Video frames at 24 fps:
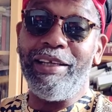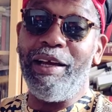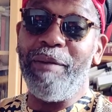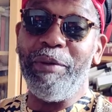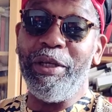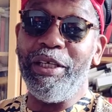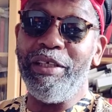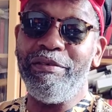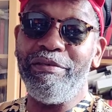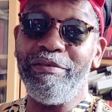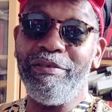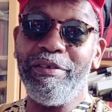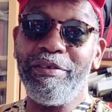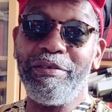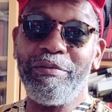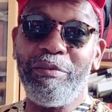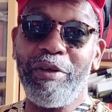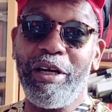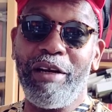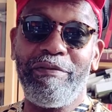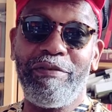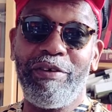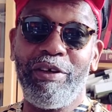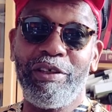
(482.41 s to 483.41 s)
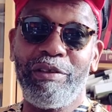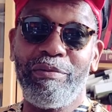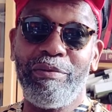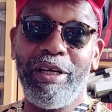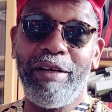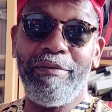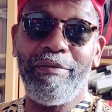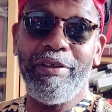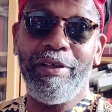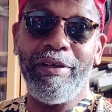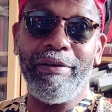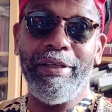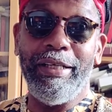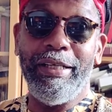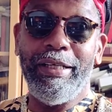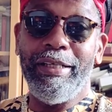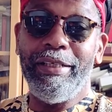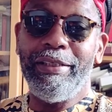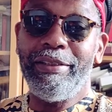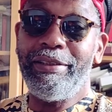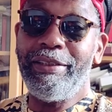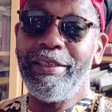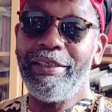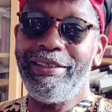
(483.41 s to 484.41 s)
I mean, it's when I first, whatever, no,
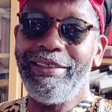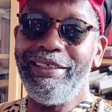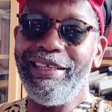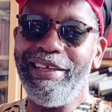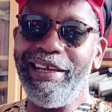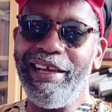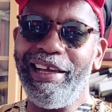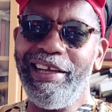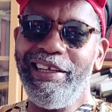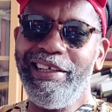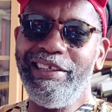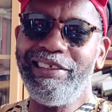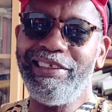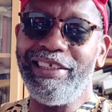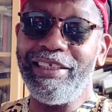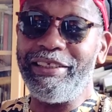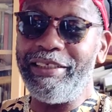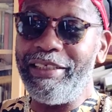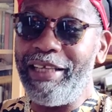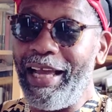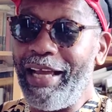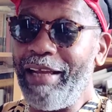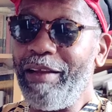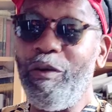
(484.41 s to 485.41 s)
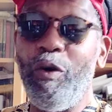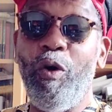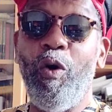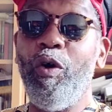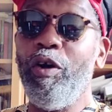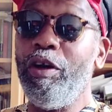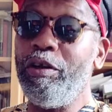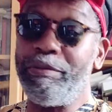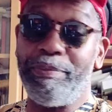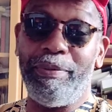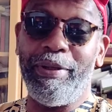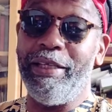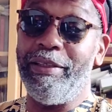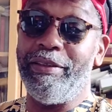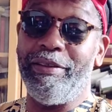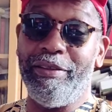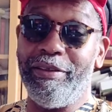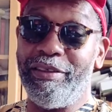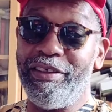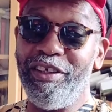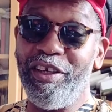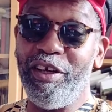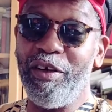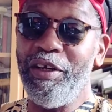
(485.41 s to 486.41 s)
sixty-eight, sixty-eight, all those
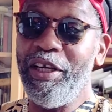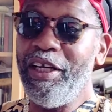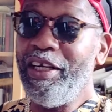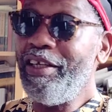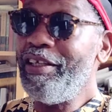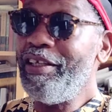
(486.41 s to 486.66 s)
places, you know,